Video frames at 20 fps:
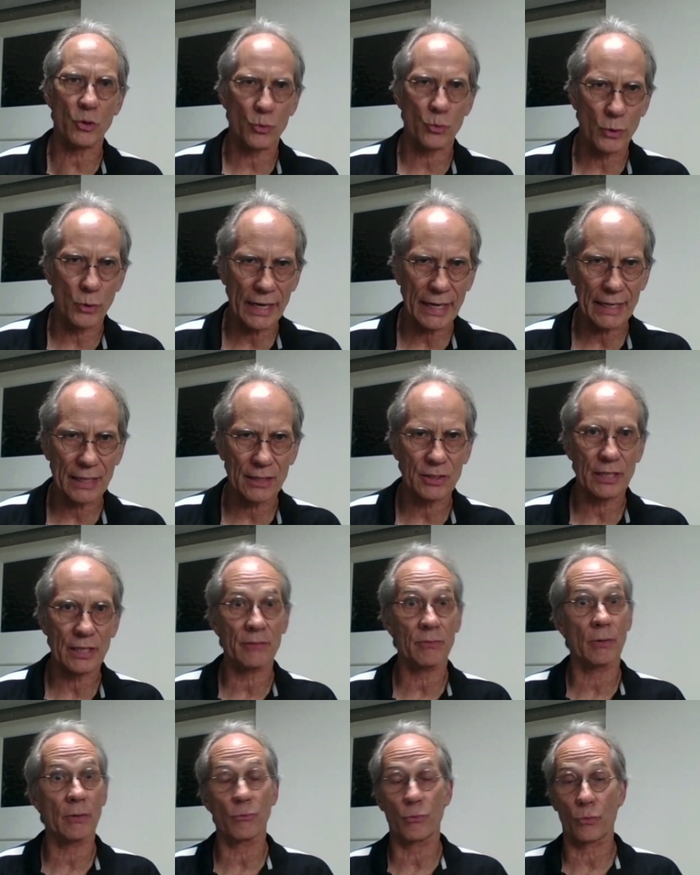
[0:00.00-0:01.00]
into rigs
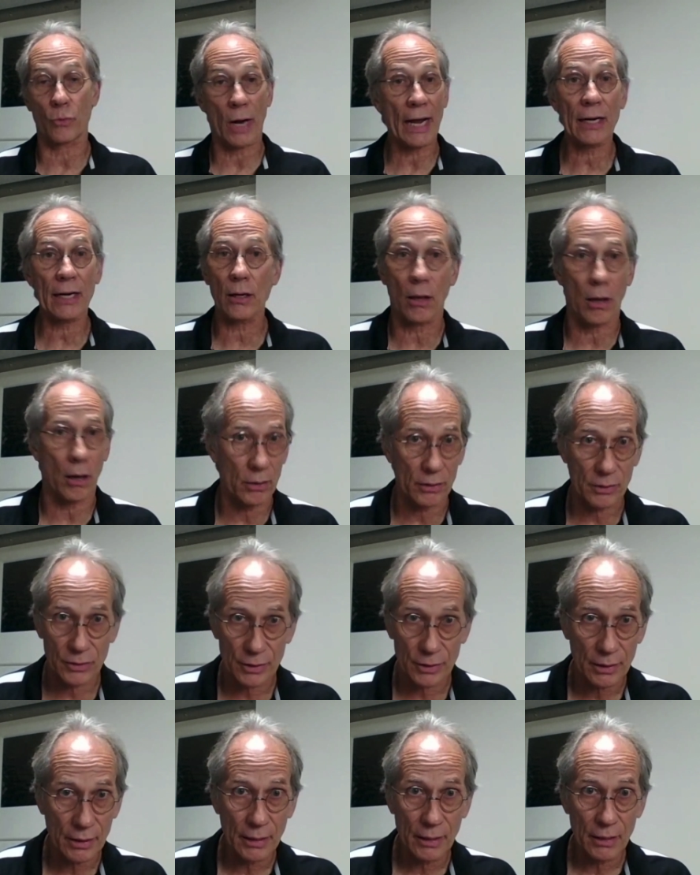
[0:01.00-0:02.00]
and ride
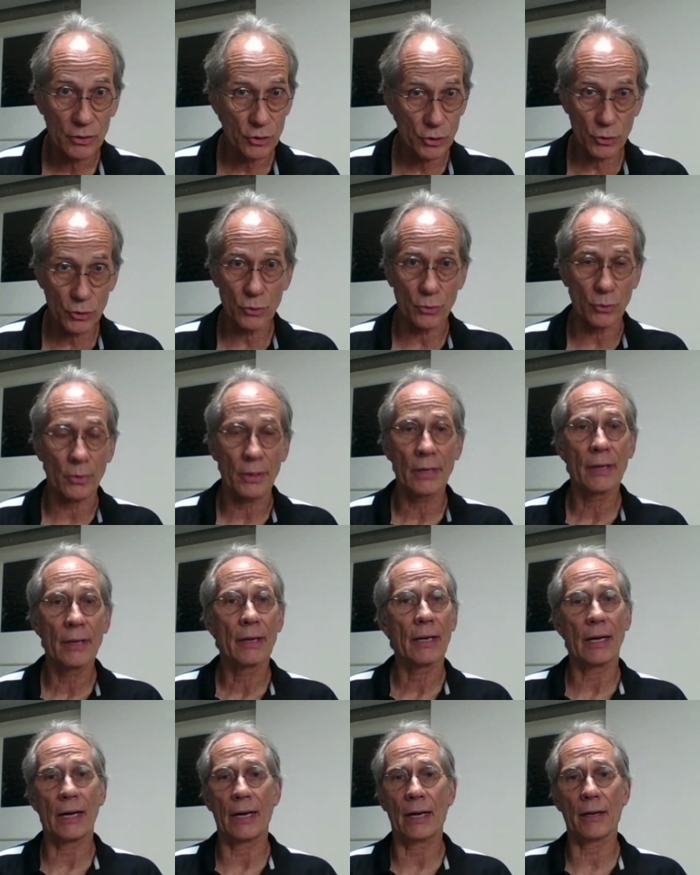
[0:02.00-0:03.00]
alongs too
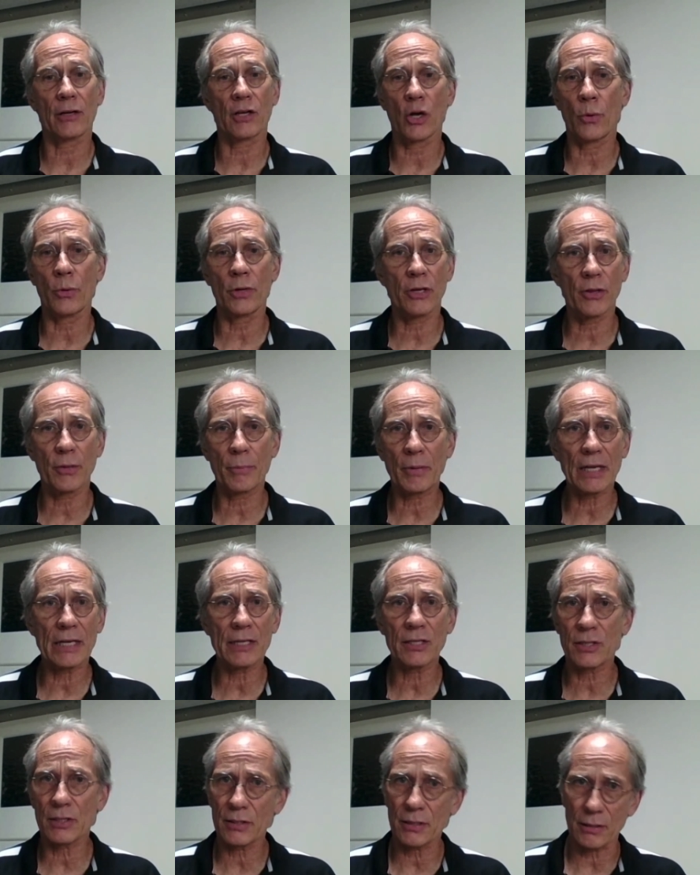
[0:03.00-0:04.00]
uh, going to the
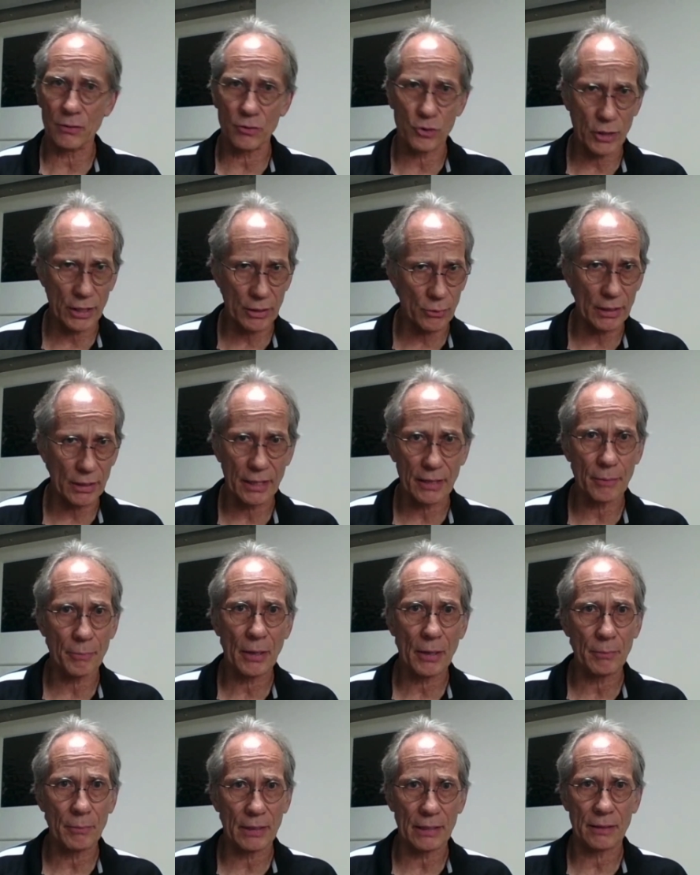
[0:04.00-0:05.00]
places that generally the
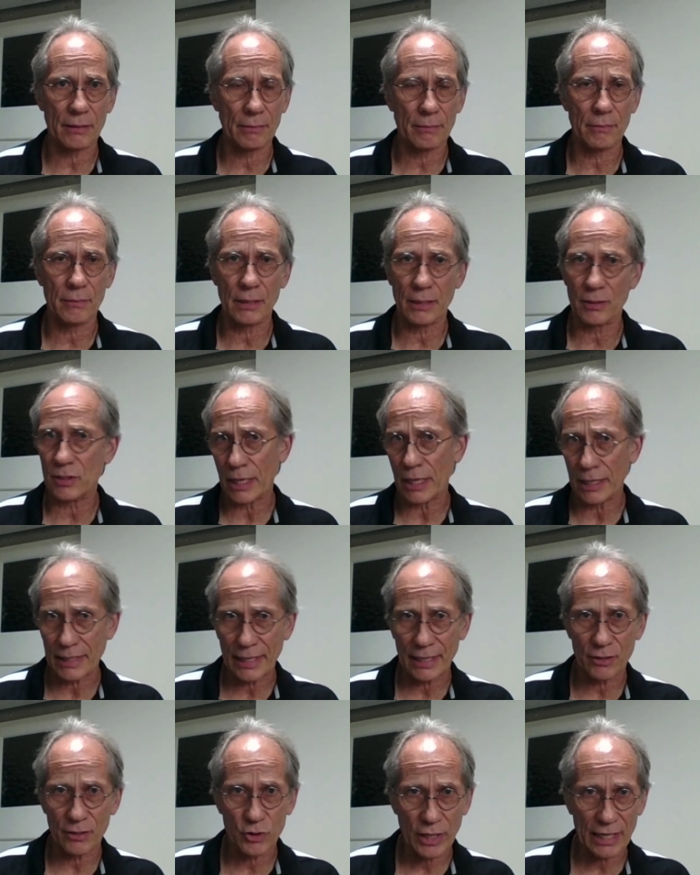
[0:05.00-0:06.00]
public does not
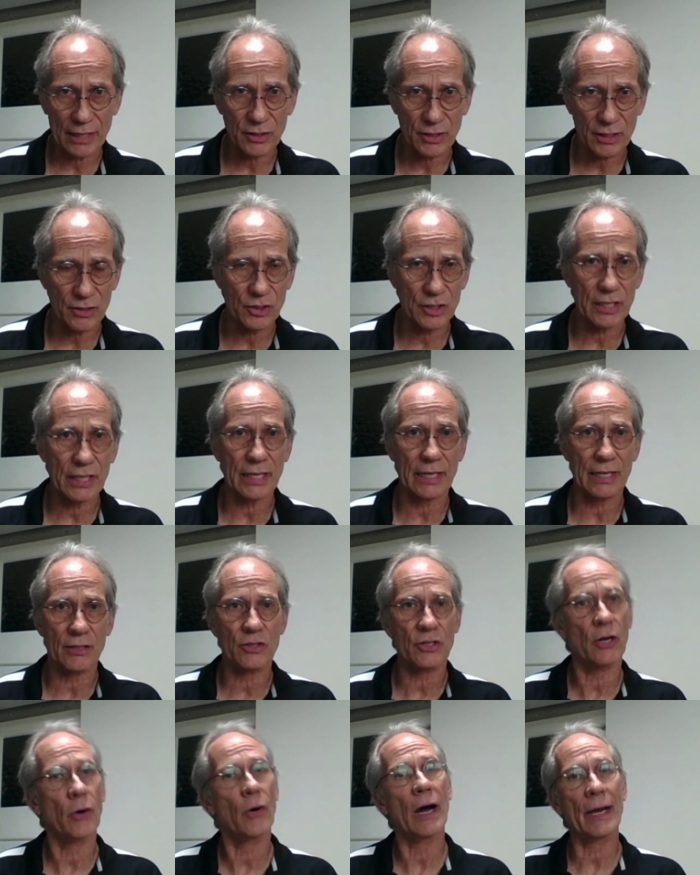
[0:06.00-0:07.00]
get a chance to see.
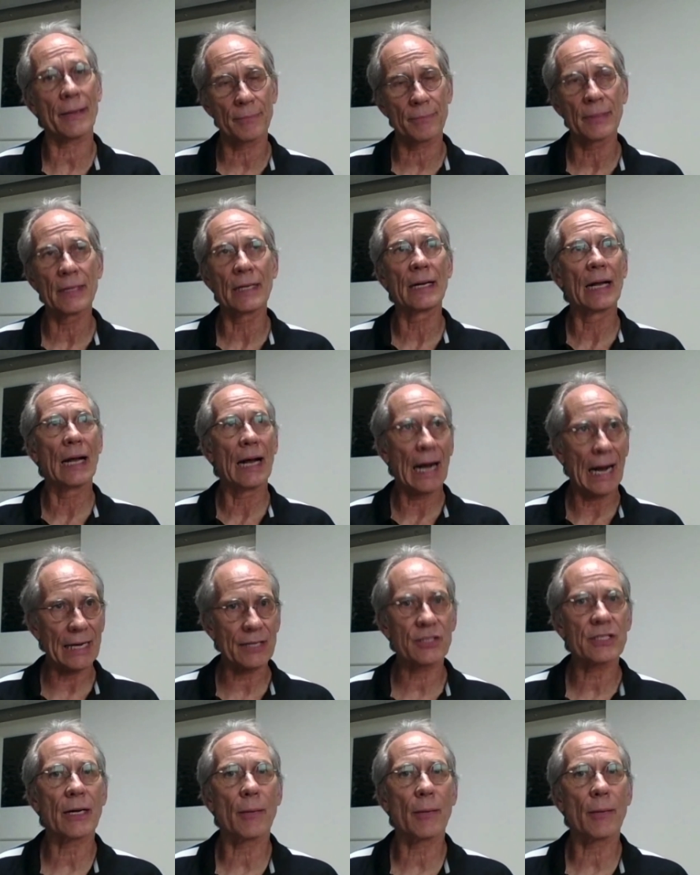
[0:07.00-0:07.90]
And so I, I